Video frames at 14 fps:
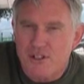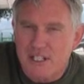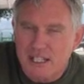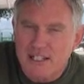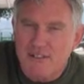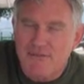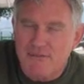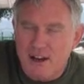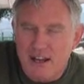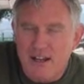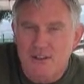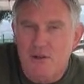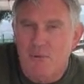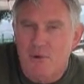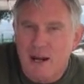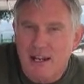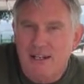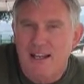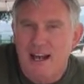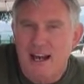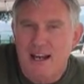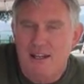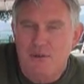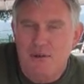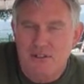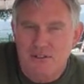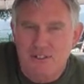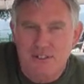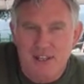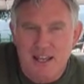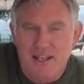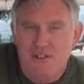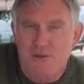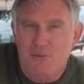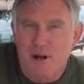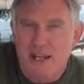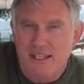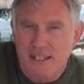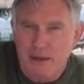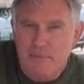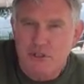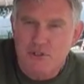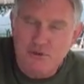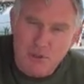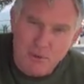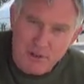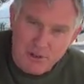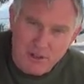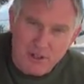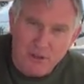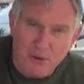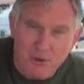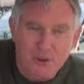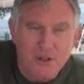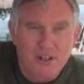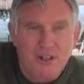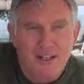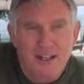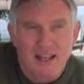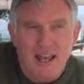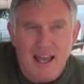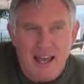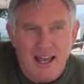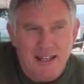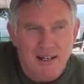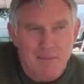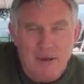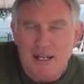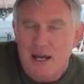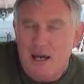you need to find the right guy who has the right chemistry with you. And it may